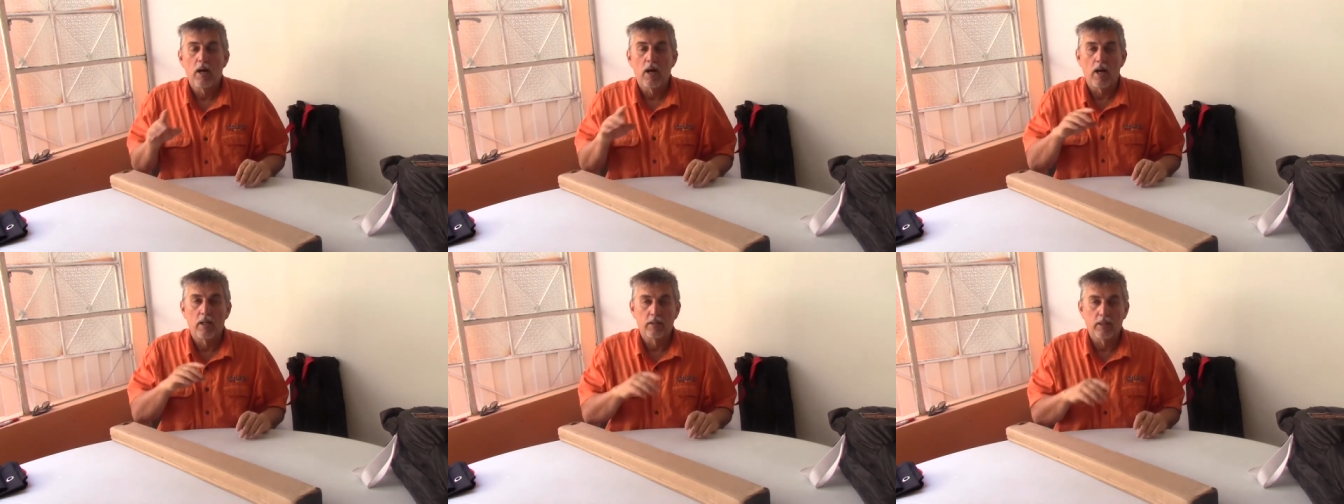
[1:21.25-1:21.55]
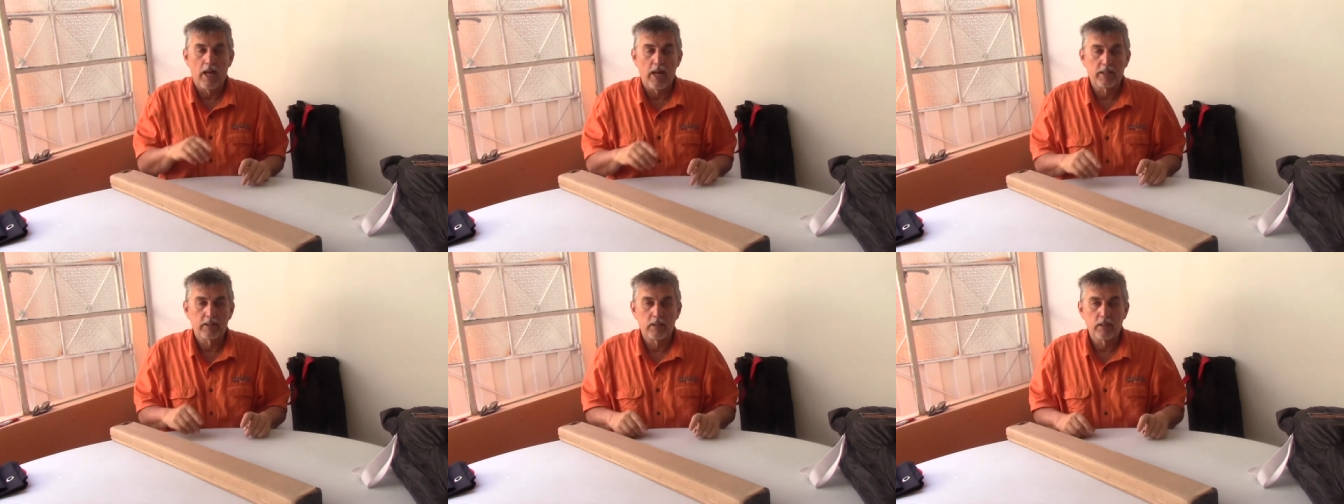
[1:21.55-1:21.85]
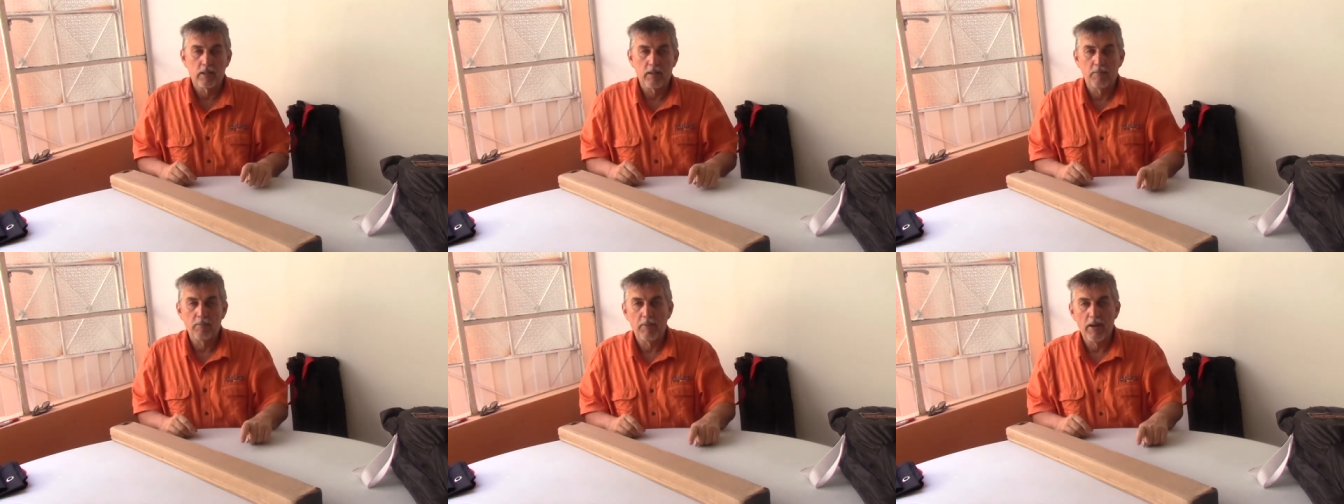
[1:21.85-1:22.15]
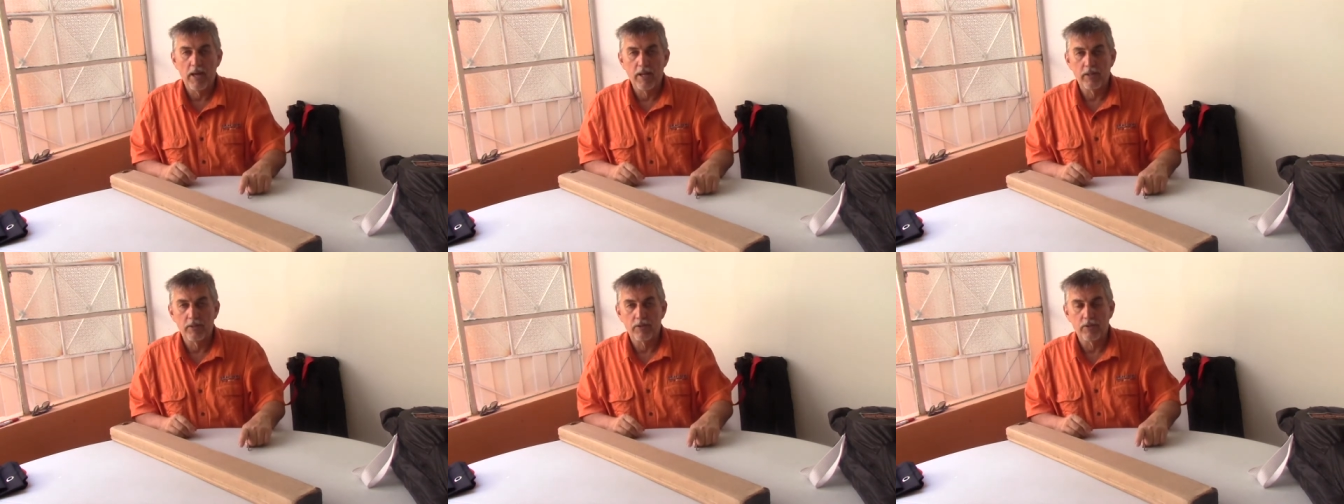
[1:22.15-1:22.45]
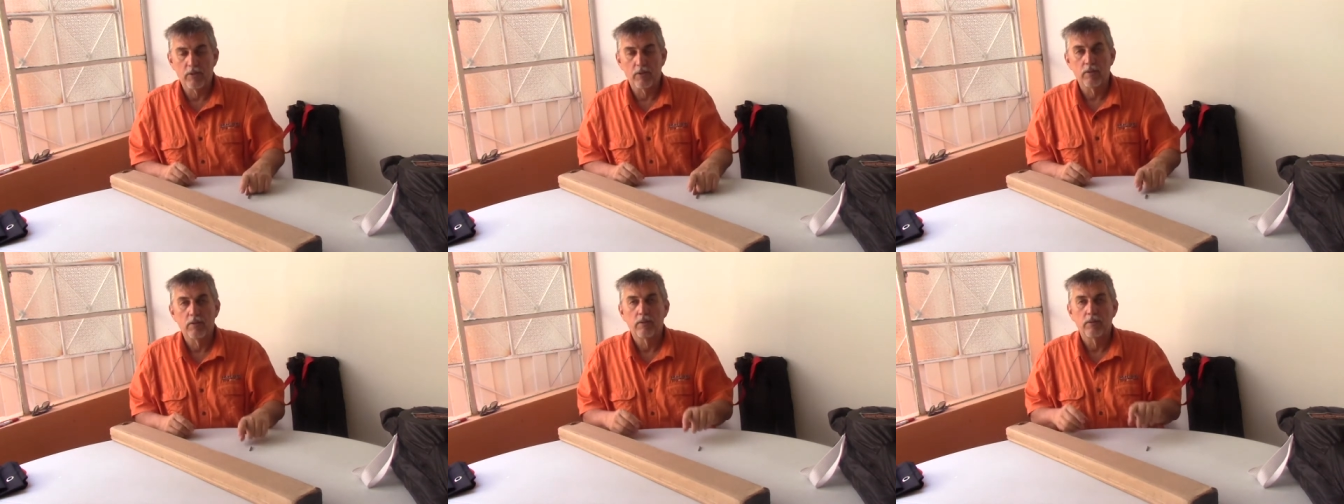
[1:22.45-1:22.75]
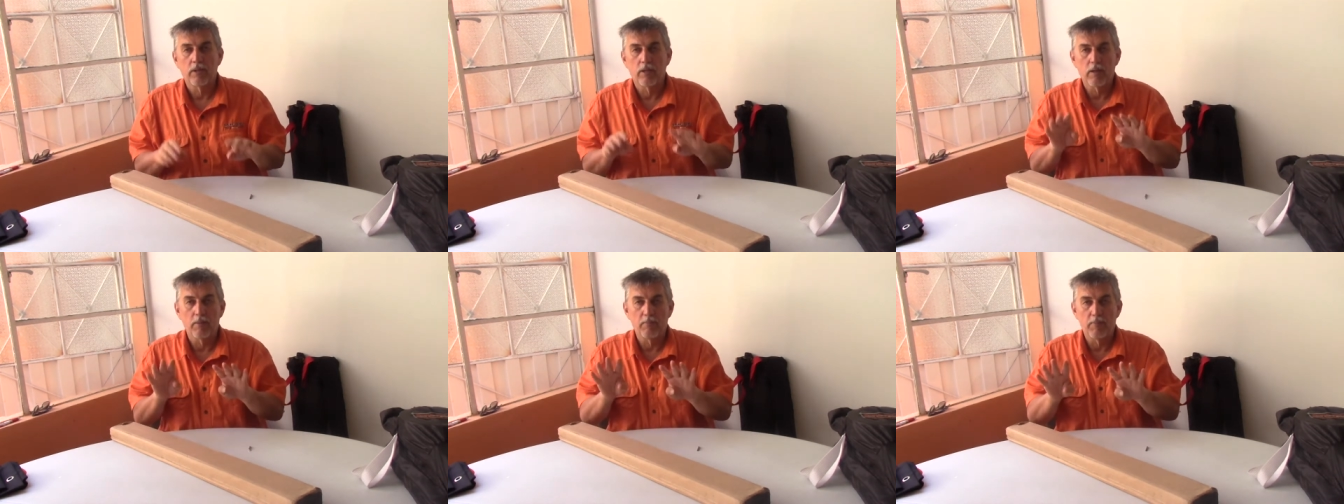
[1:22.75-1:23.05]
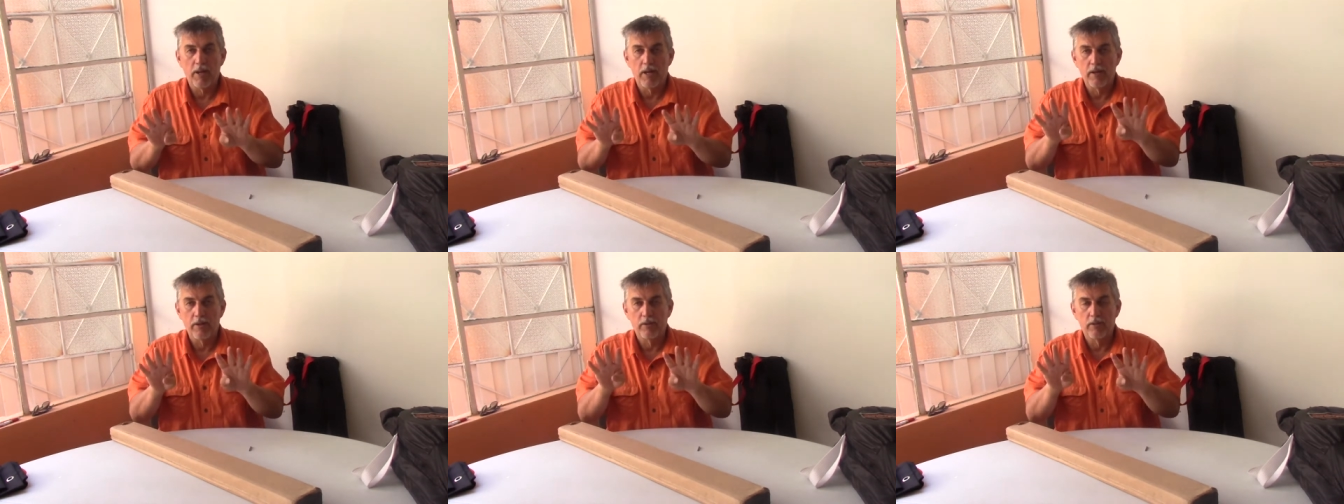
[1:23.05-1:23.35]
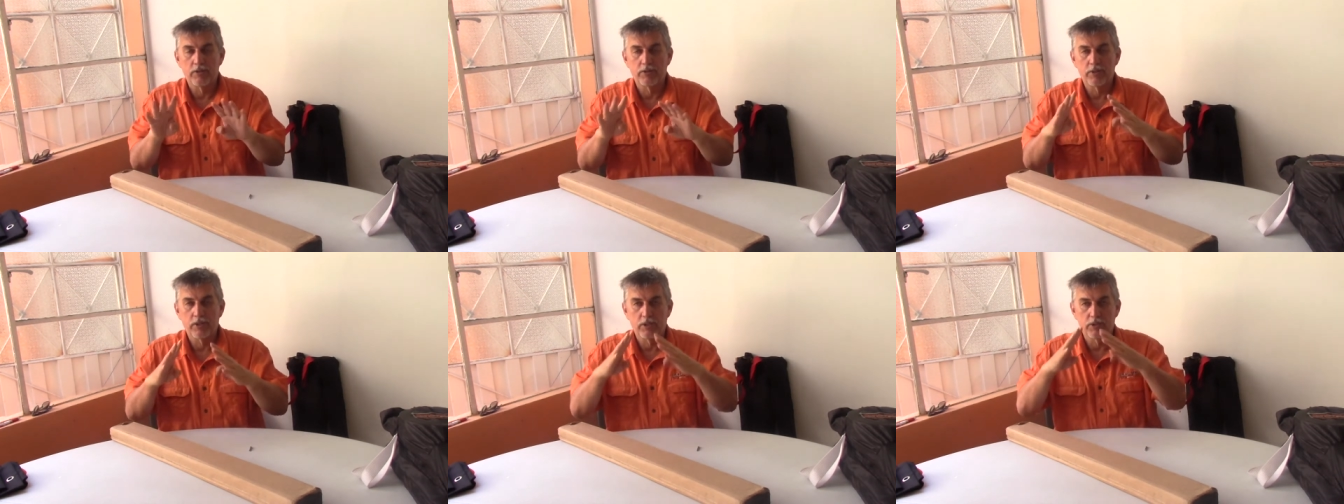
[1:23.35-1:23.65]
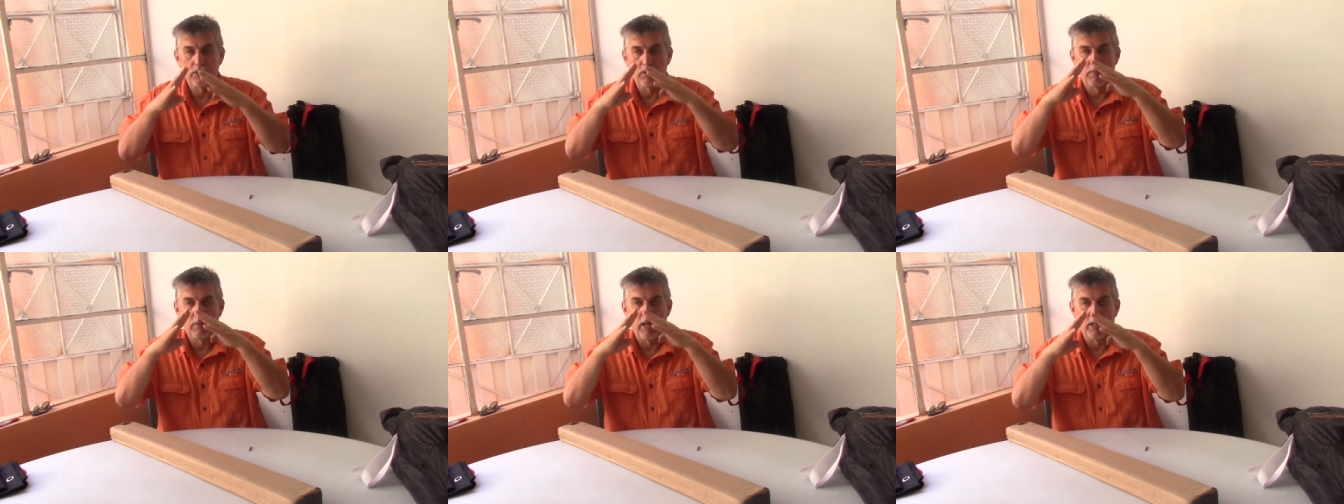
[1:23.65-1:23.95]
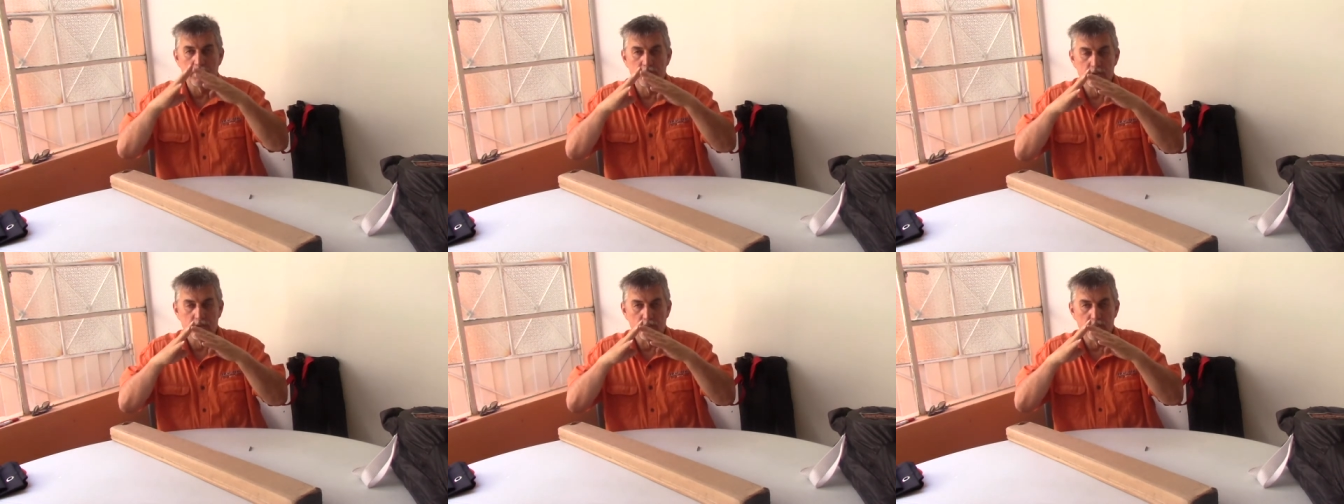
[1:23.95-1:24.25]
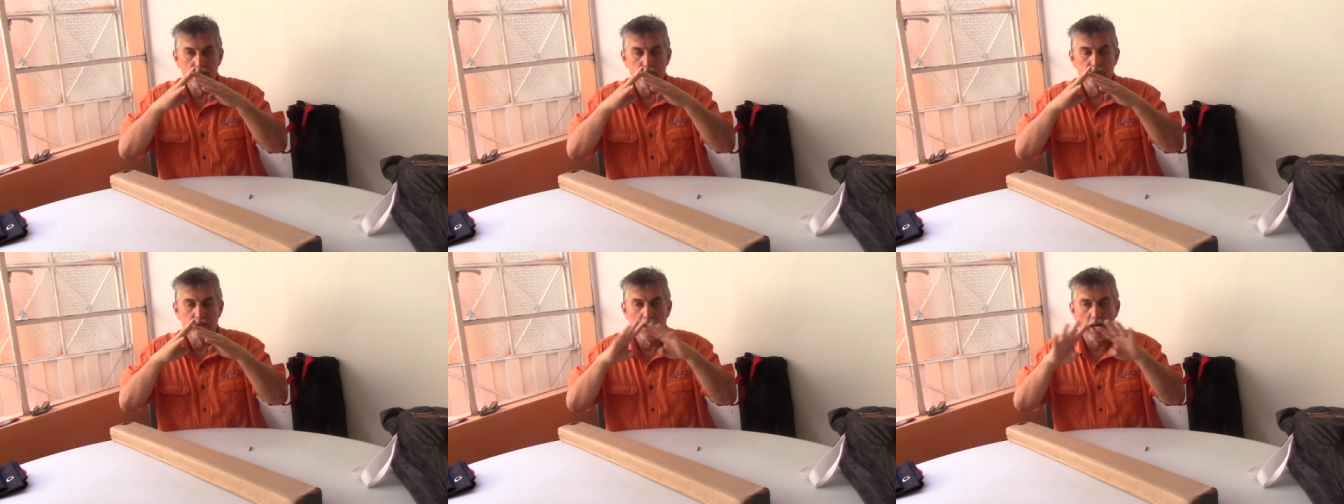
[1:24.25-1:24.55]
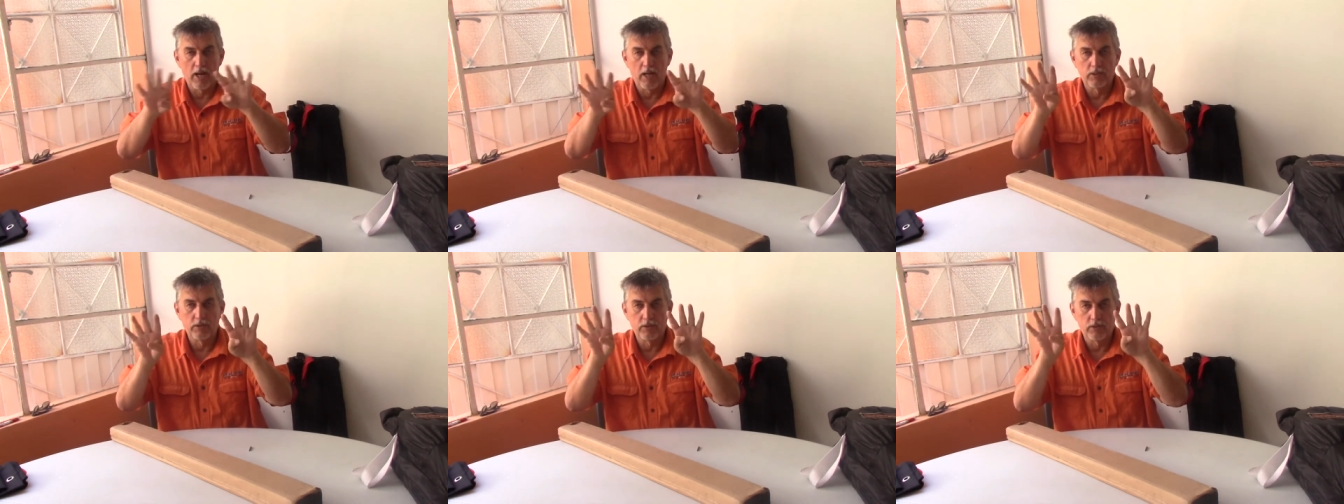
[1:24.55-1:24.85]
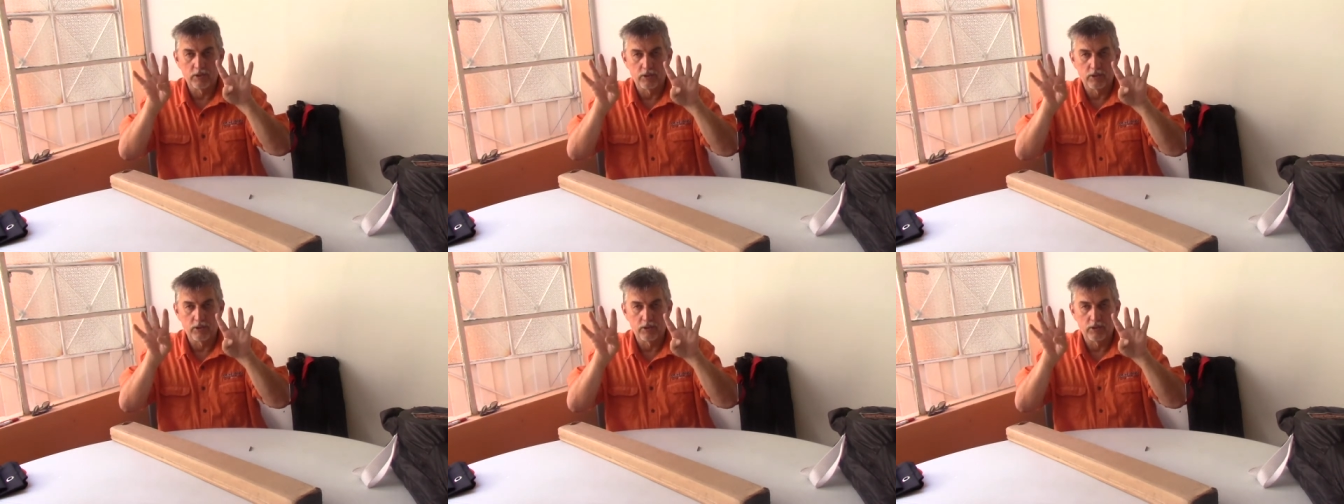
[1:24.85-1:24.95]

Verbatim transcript: Unlike the competitor, the competitor system has three sides,